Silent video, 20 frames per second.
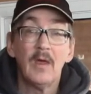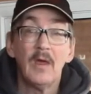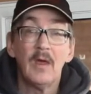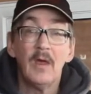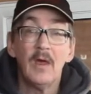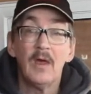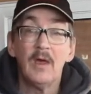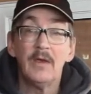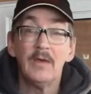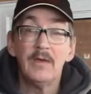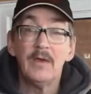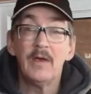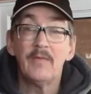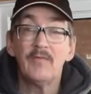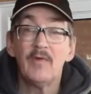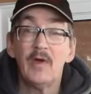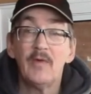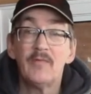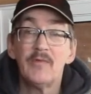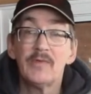
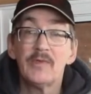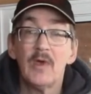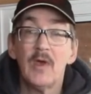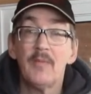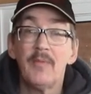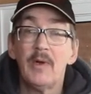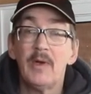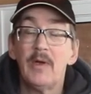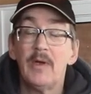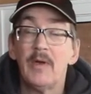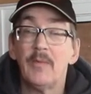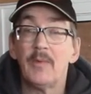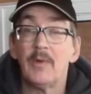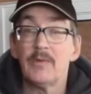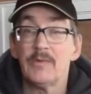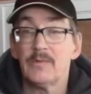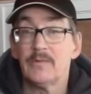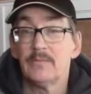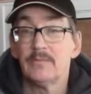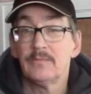never ever saw a pair of
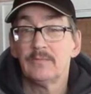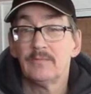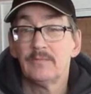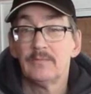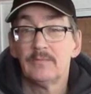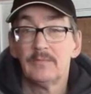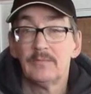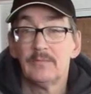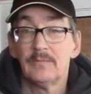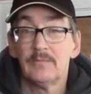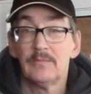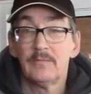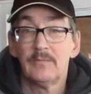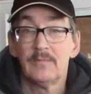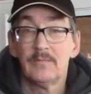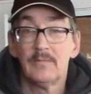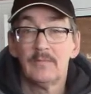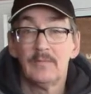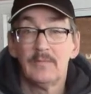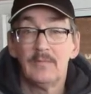nippers
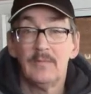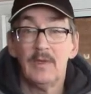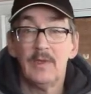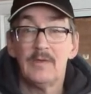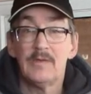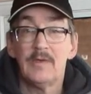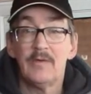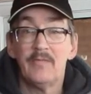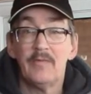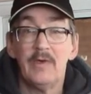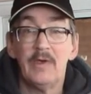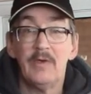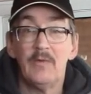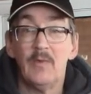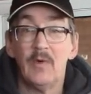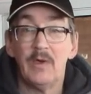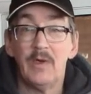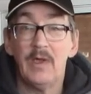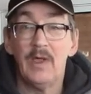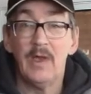because he never needed
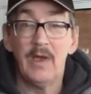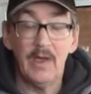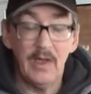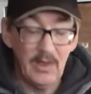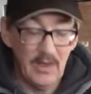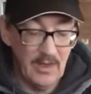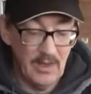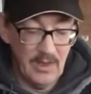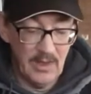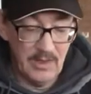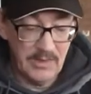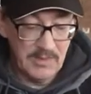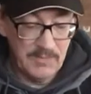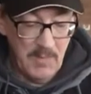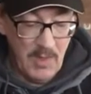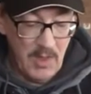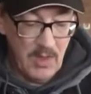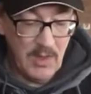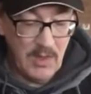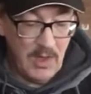one. He had a
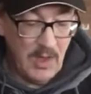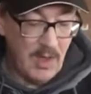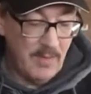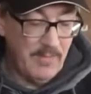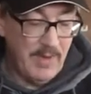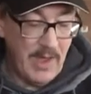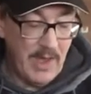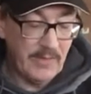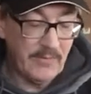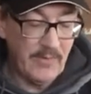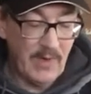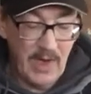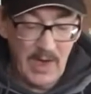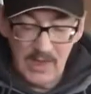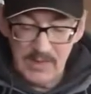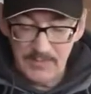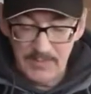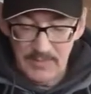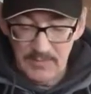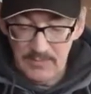small compact
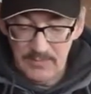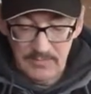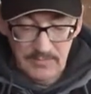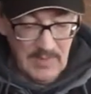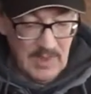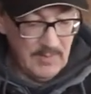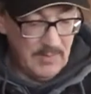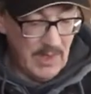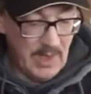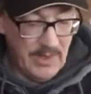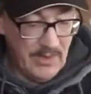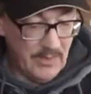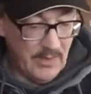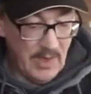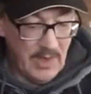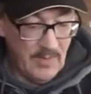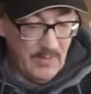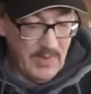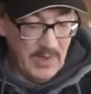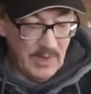rasp, maybe, I don't
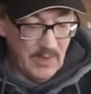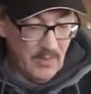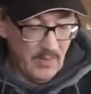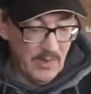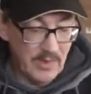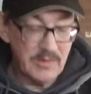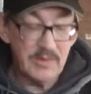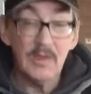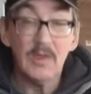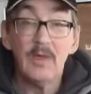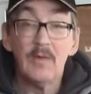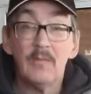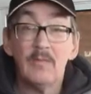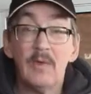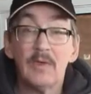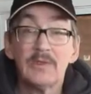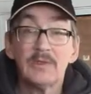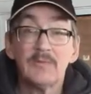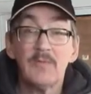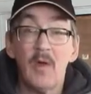know how big it was,
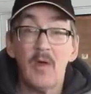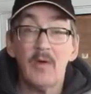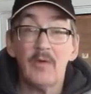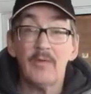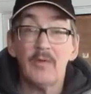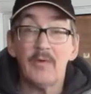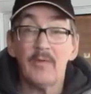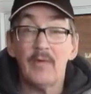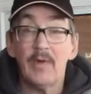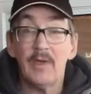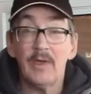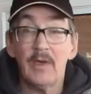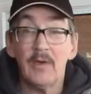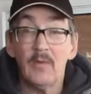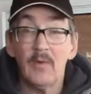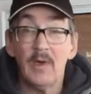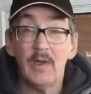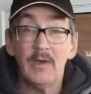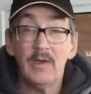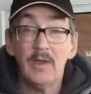much smaller than a
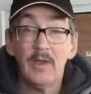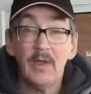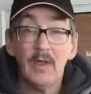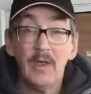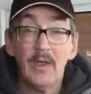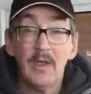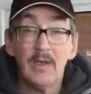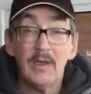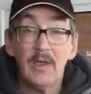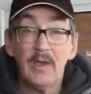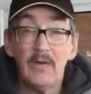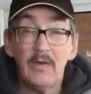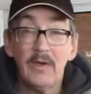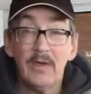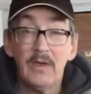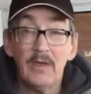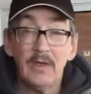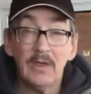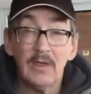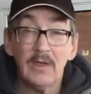regular one, carried
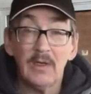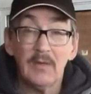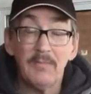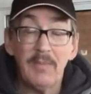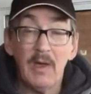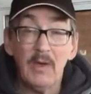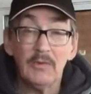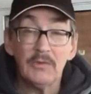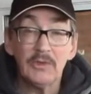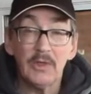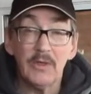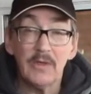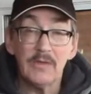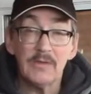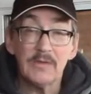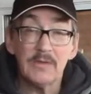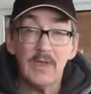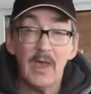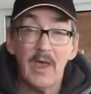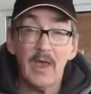it in a little pouch on
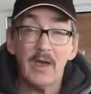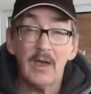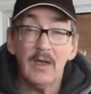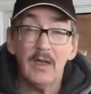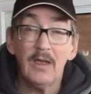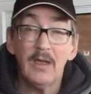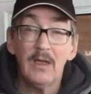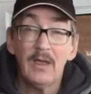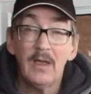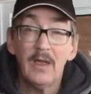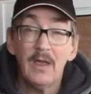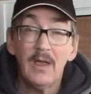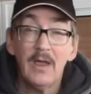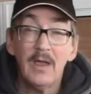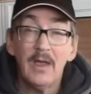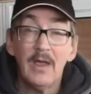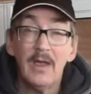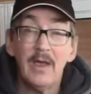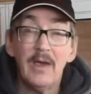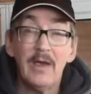his saddle,
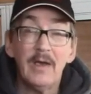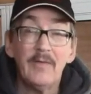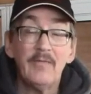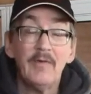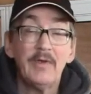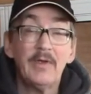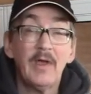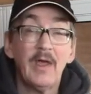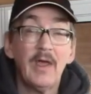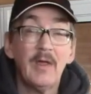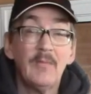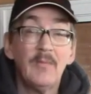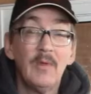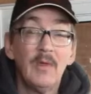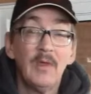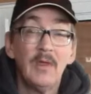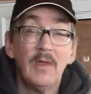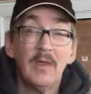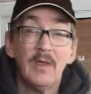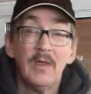and every time
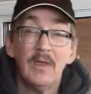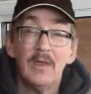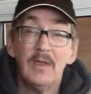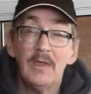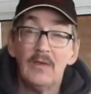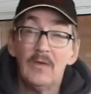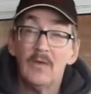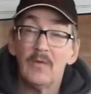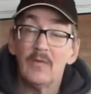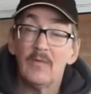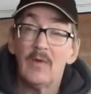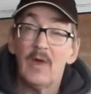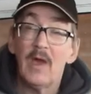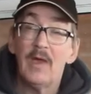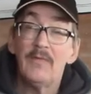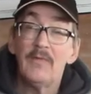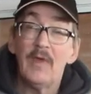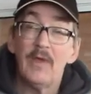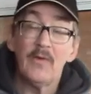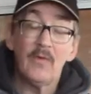he'd go to
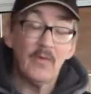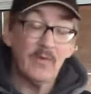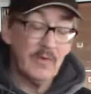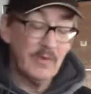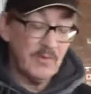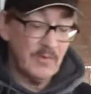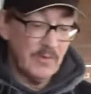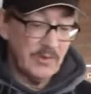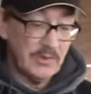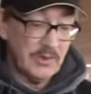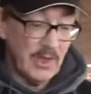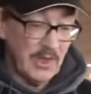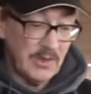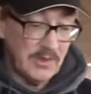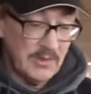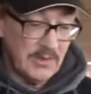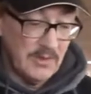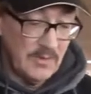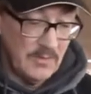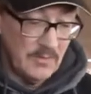ride that horse, which I
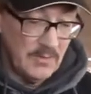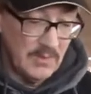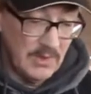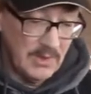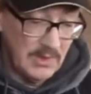assume,